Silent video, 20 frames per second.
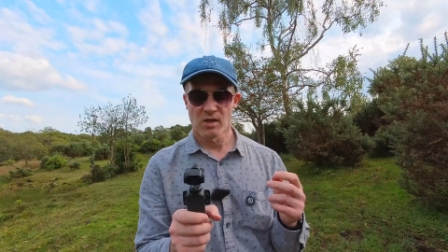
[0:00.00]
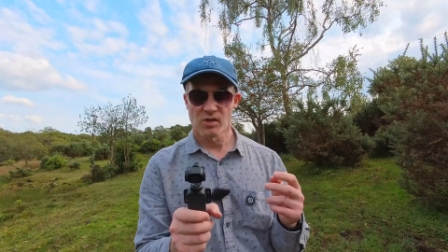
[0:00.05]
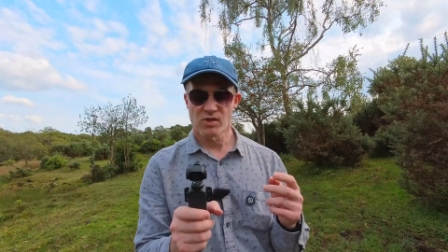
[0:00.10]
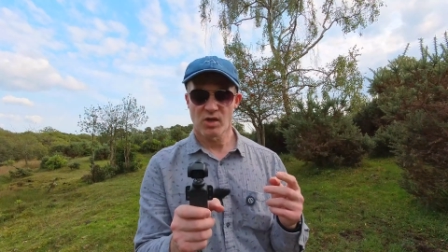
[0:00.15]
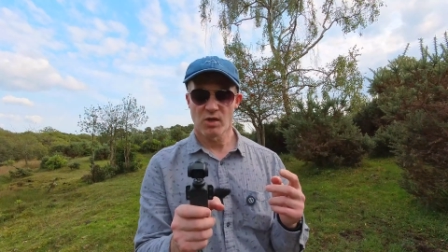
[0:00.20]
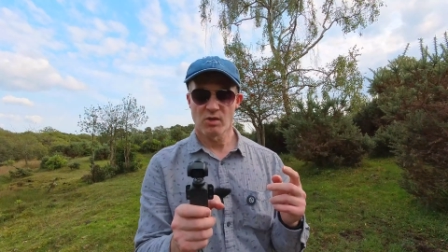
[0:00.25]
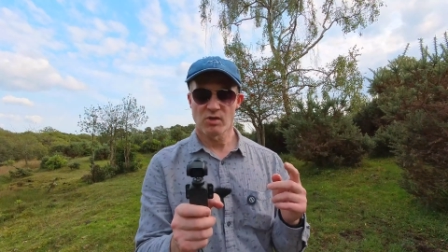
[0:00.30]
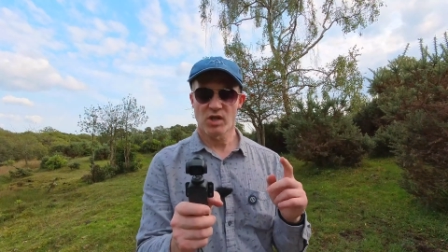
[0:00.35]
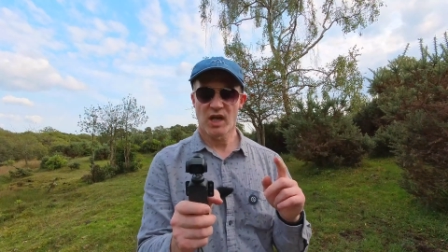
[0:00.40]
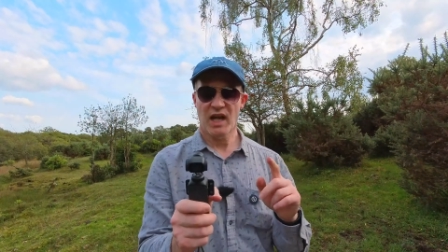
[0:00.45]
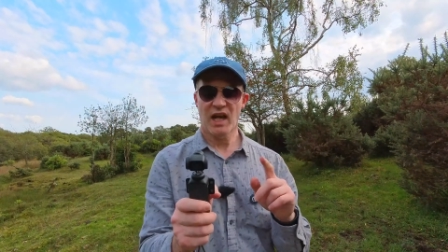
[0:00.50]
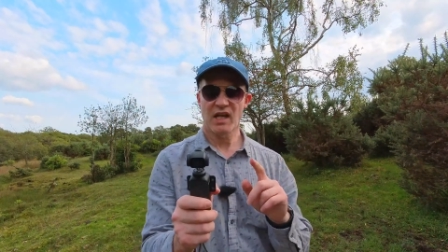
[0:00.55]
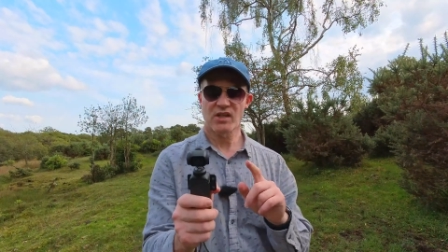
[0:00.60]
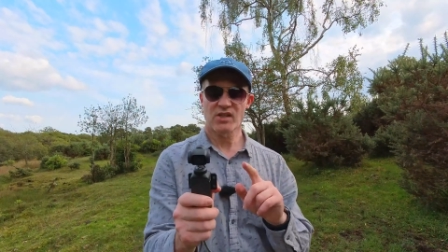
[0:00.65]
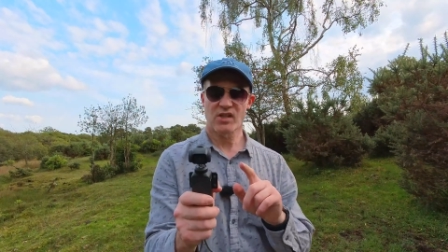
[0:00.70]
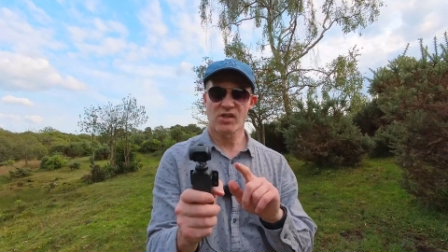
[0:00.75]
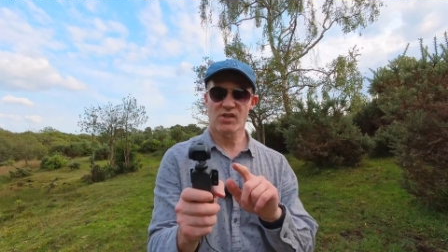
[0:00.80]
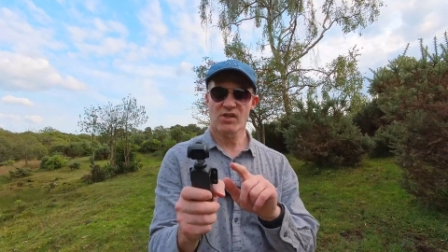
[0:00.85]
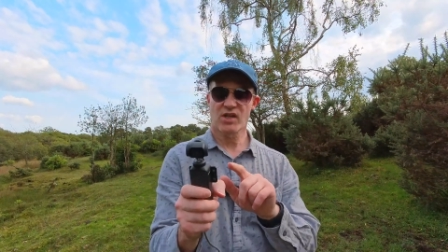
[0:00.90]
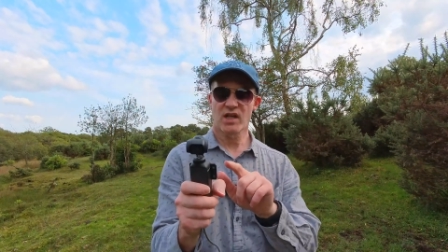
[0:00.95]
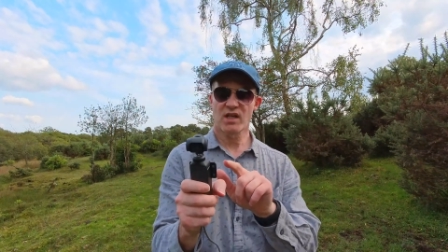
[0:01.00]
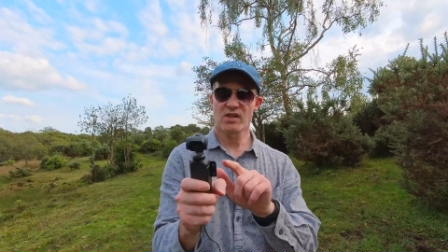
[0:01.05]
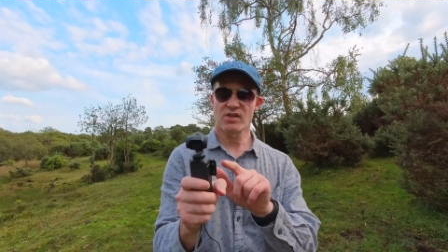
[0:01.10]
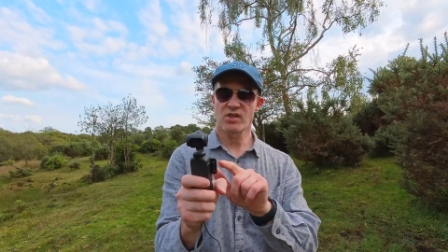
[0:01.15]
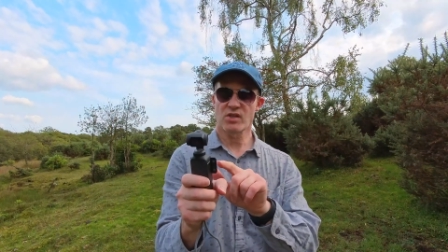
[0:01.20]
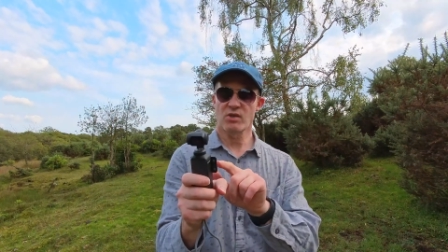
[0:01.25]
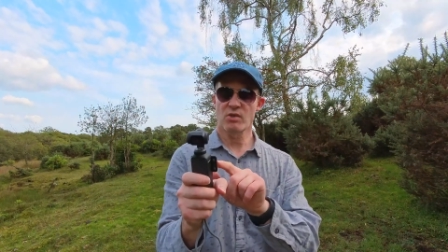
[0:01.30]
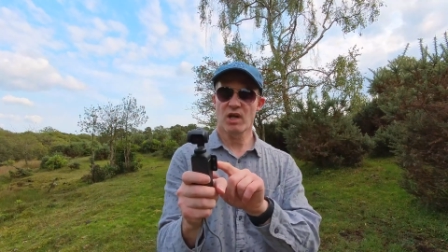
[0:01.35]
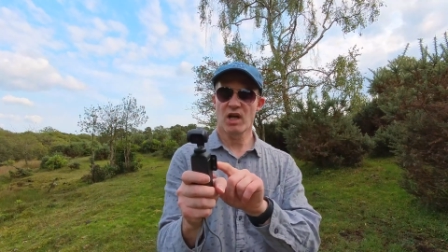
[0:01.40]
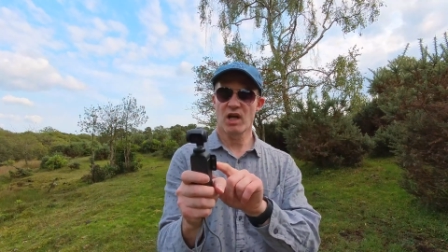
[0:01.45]
So to access
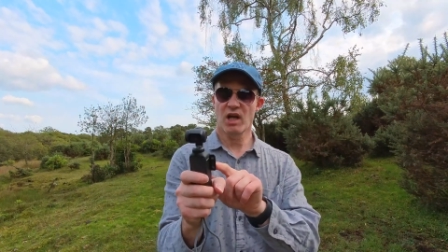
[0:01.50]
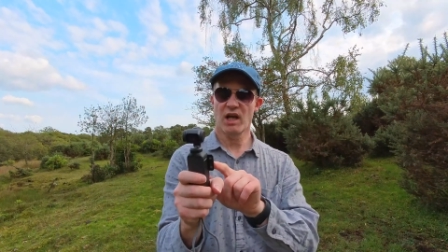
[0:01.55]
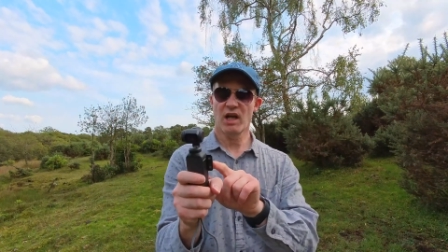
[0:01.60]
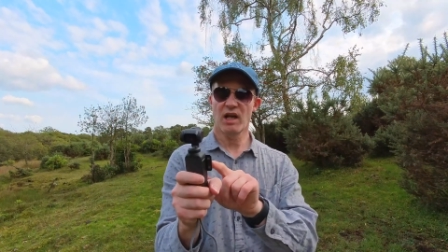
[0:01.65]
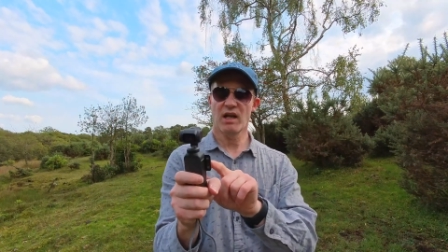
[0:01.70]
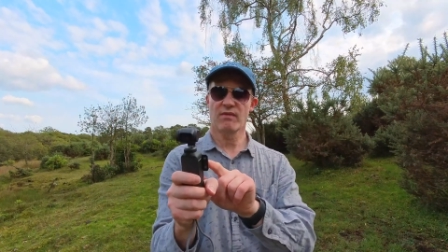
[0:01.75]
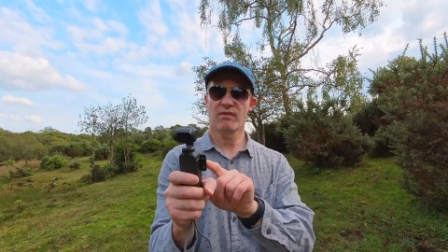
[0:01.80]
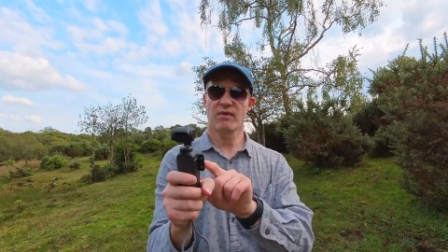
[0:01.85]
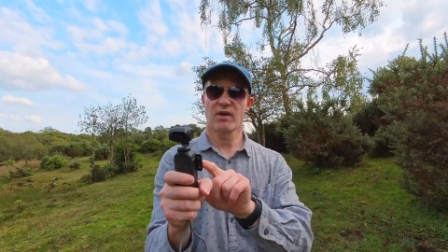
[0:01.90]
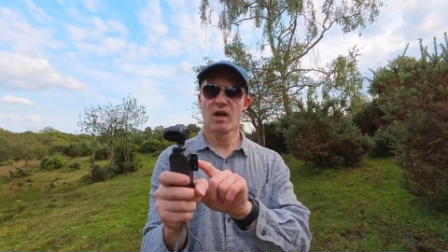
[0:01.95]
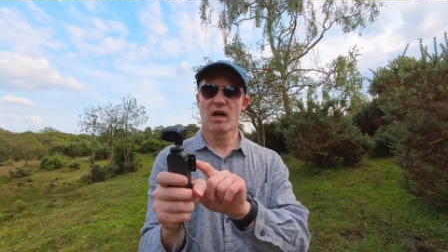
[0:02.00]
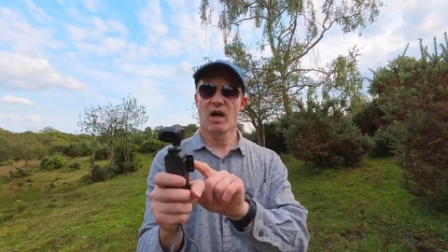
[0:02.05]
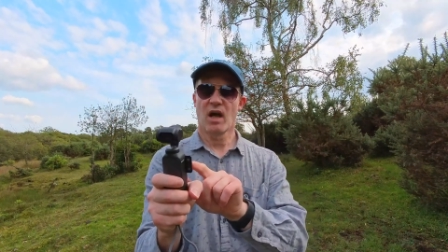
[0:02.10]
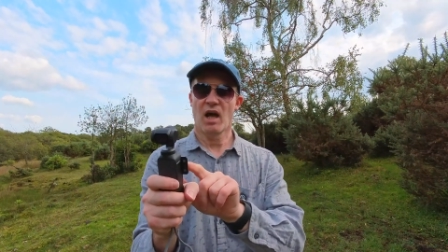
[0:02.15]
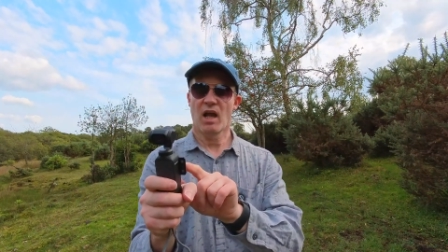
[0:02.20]
that, you have